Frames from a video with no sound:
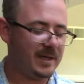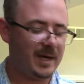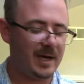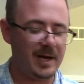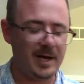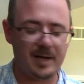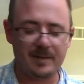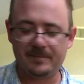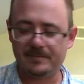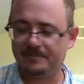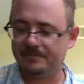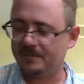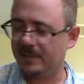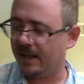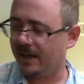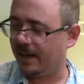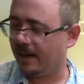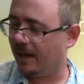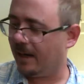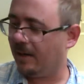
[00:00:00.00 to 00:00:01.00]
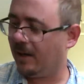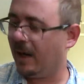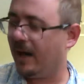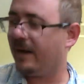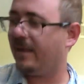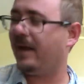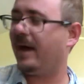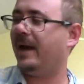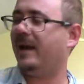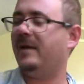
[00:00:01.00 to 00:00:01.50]
And a
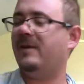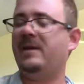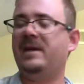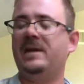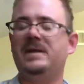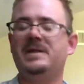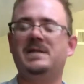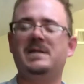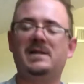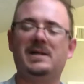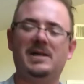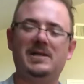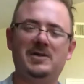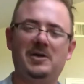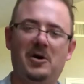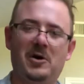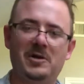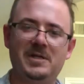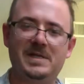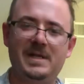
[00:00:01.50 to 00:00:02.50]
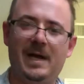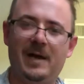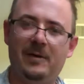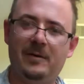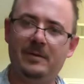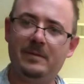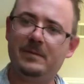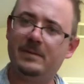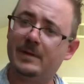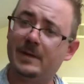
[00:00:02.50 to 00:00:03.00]
lot of that, I think, is the guitar
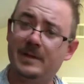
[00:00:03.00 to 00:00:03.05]
sound,